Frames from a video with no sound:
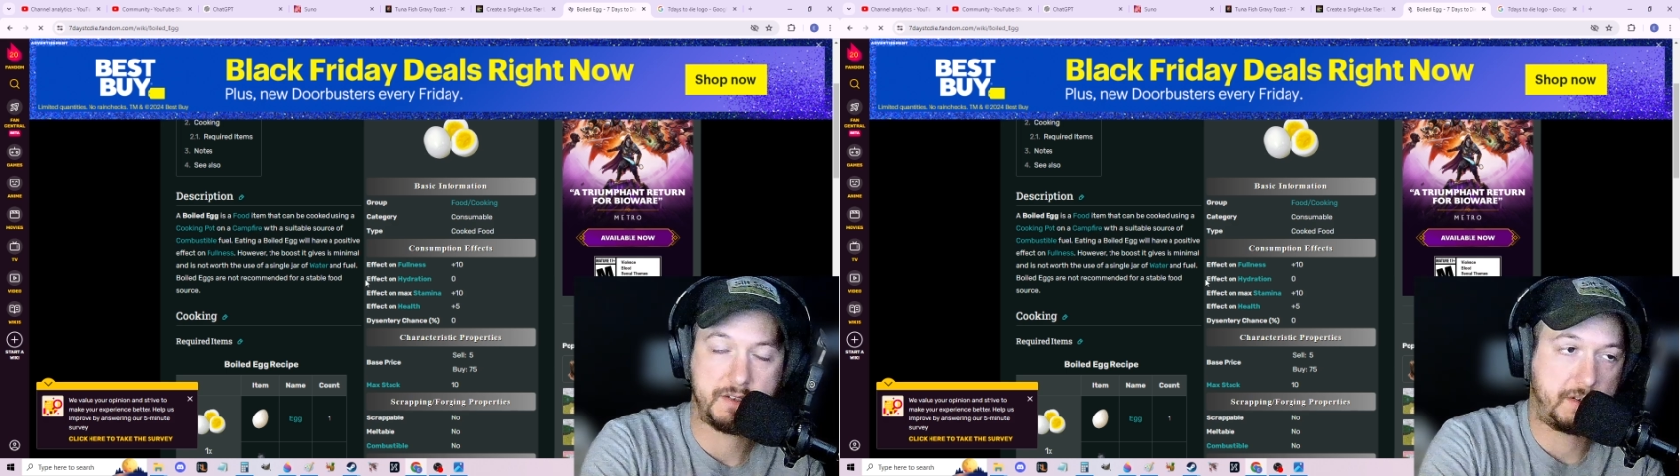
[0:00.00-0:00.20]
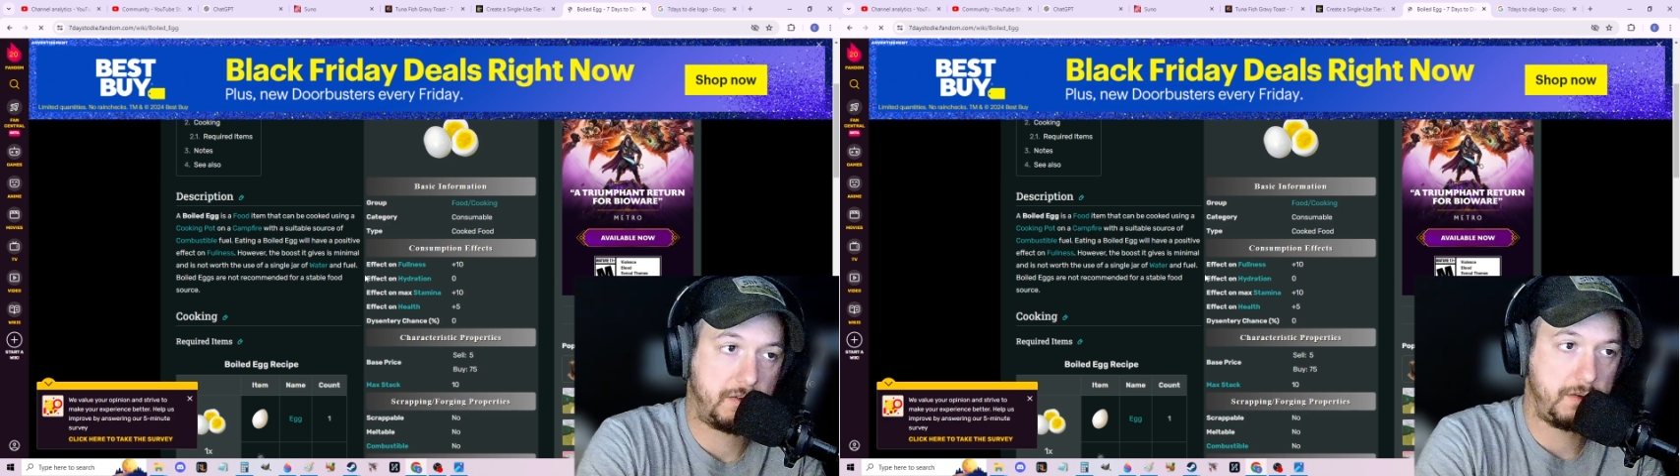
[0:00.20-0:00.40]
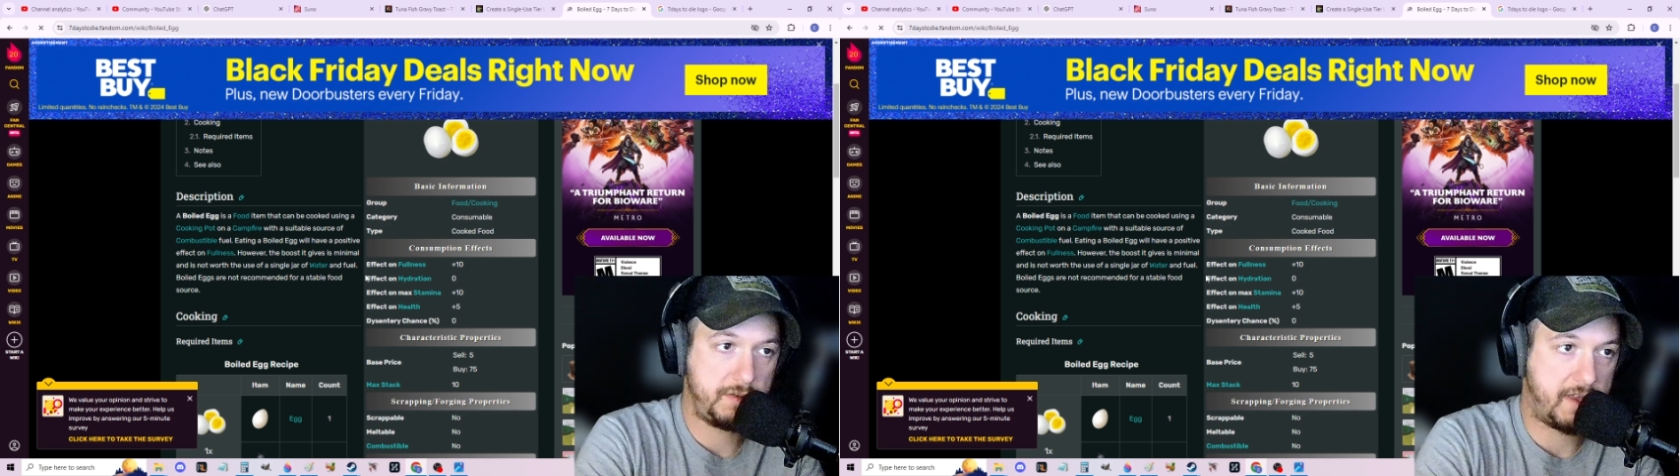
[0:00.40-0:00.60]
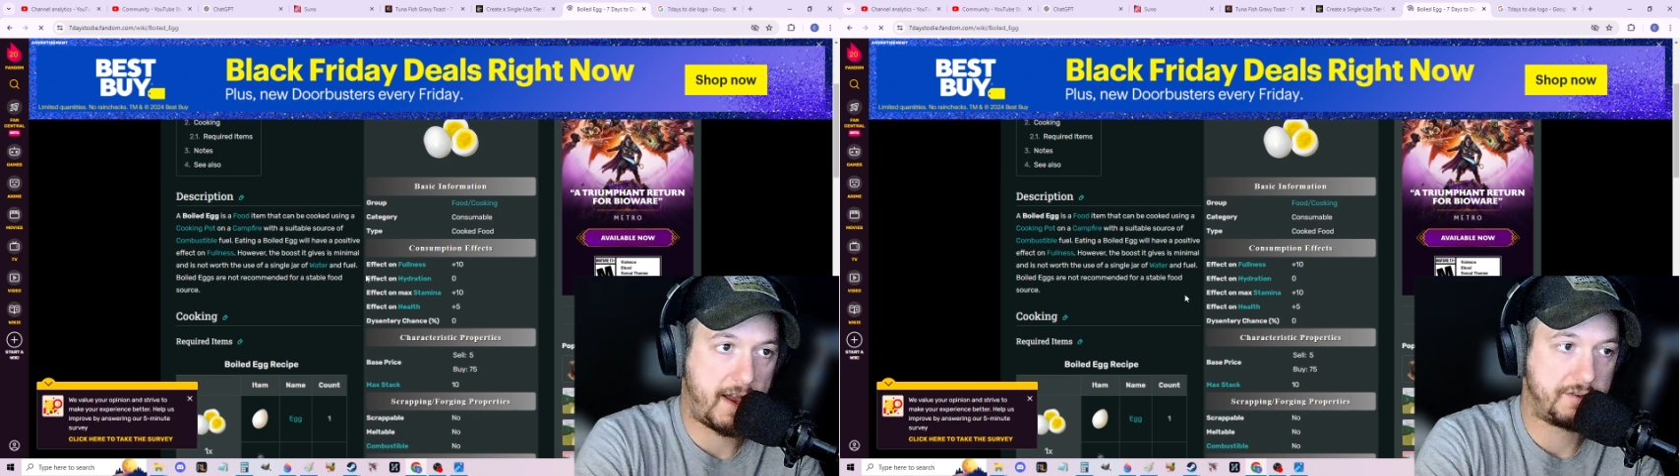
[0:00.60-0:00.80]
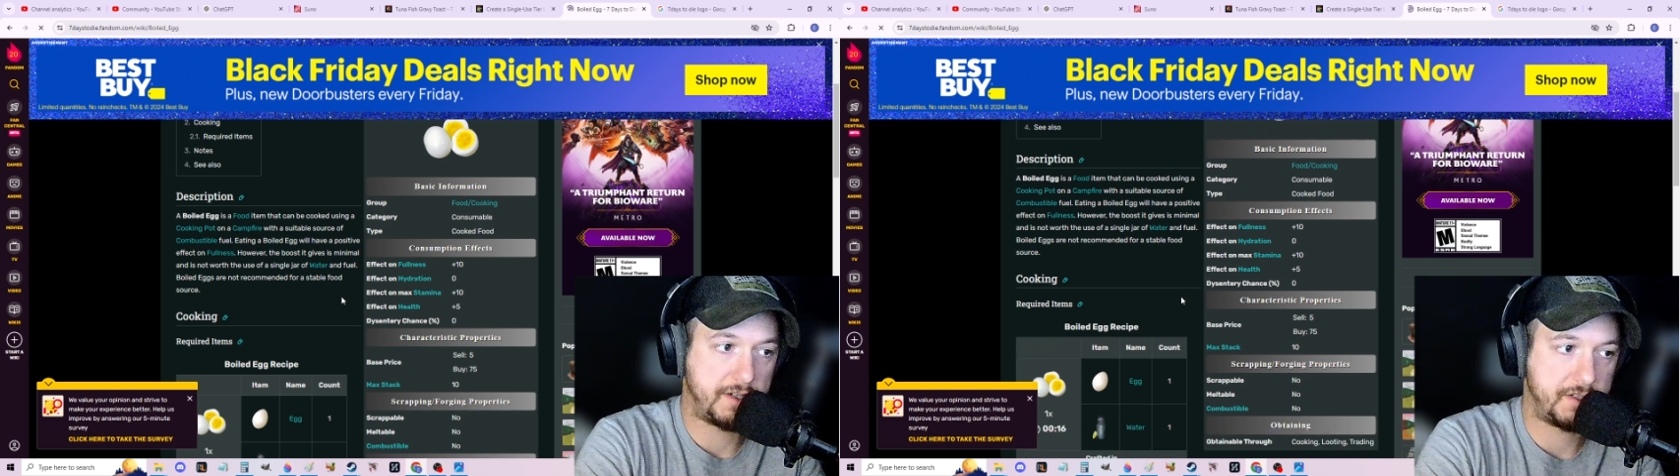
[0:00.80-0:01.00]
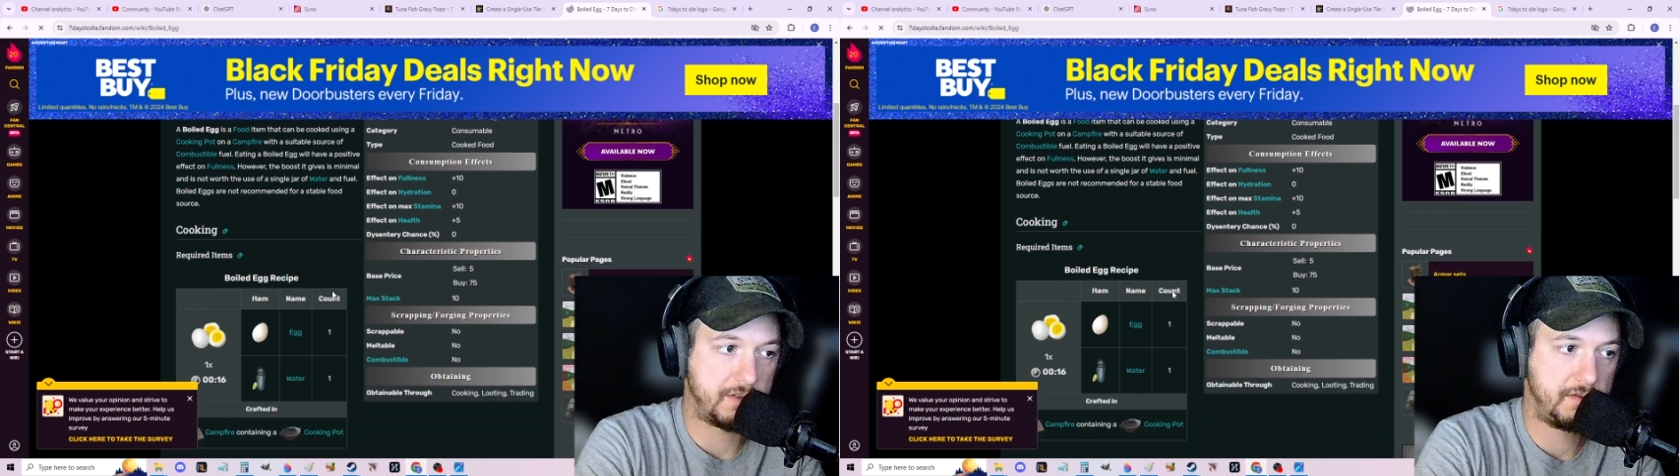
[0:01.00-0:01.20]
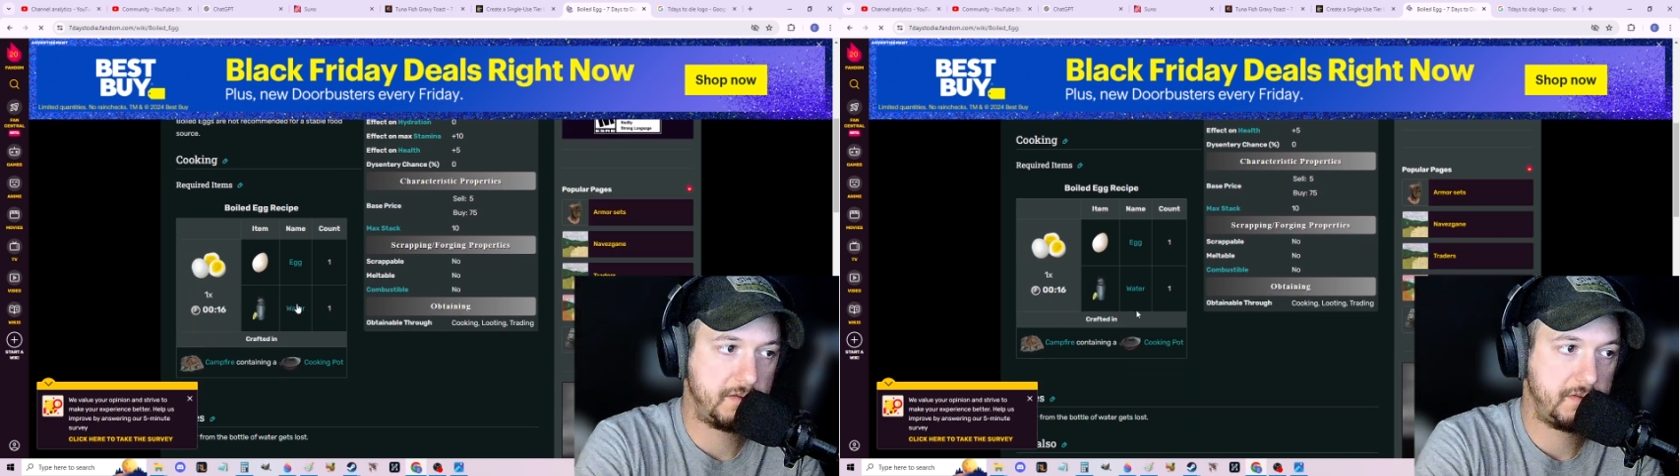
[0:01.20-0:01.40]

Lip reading: so you lose the hydration.